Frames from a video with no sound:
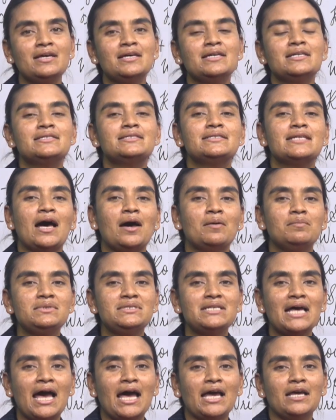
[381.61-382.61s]

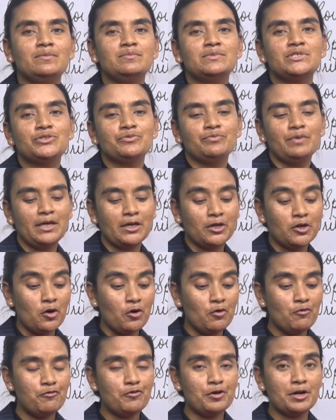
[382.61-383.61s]
sometimes we go
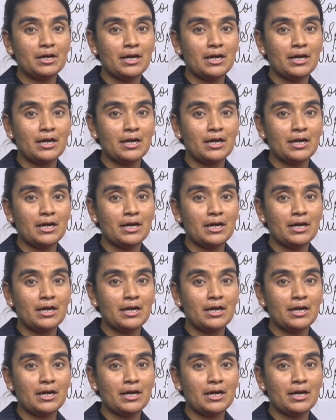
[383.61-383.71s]
for